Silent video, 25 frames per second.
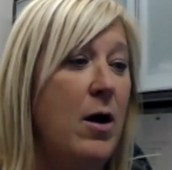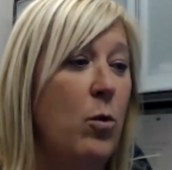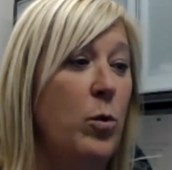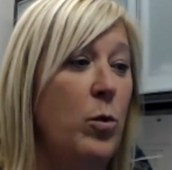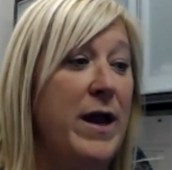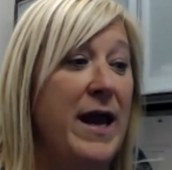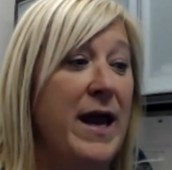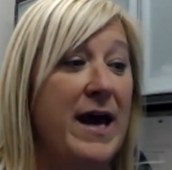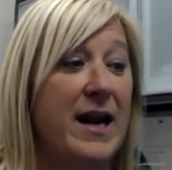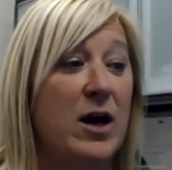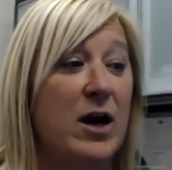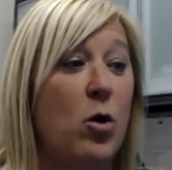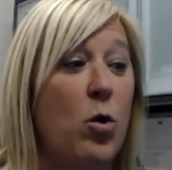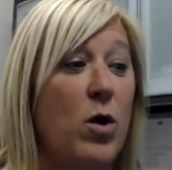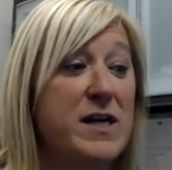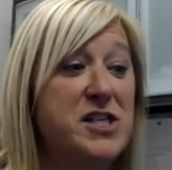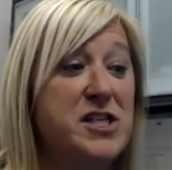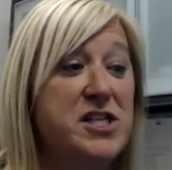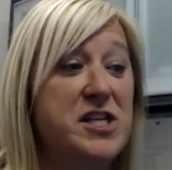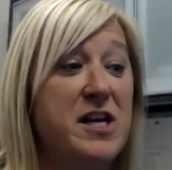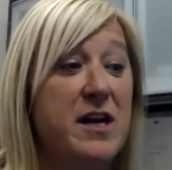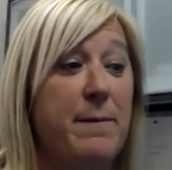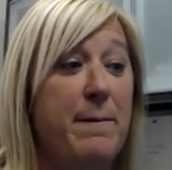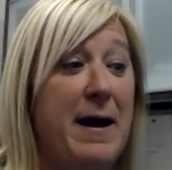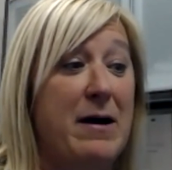We had a
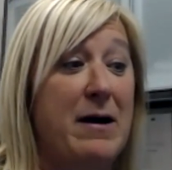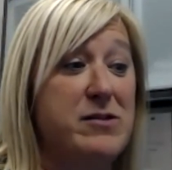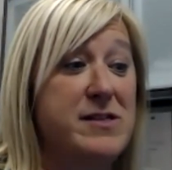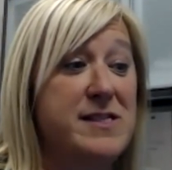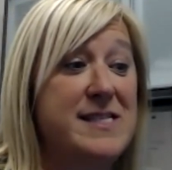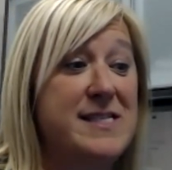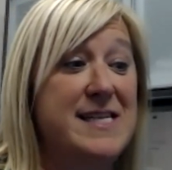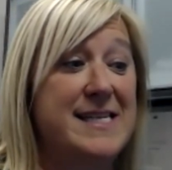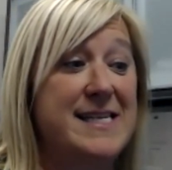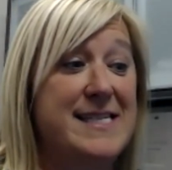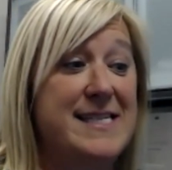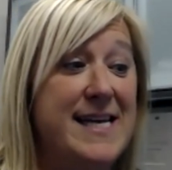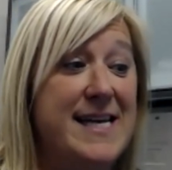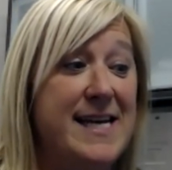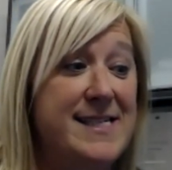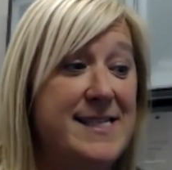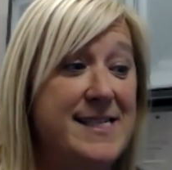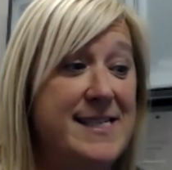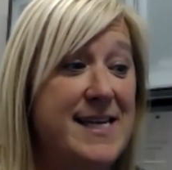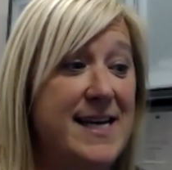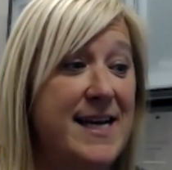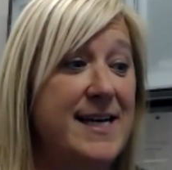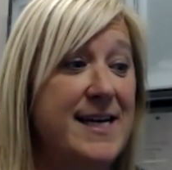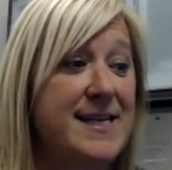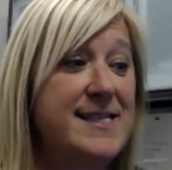question about
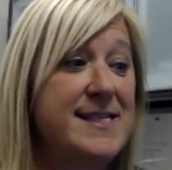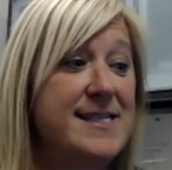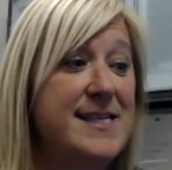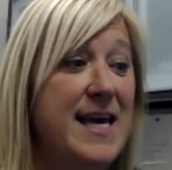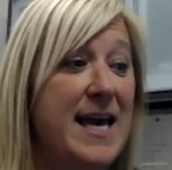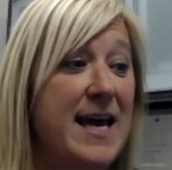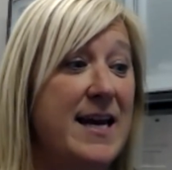statistics.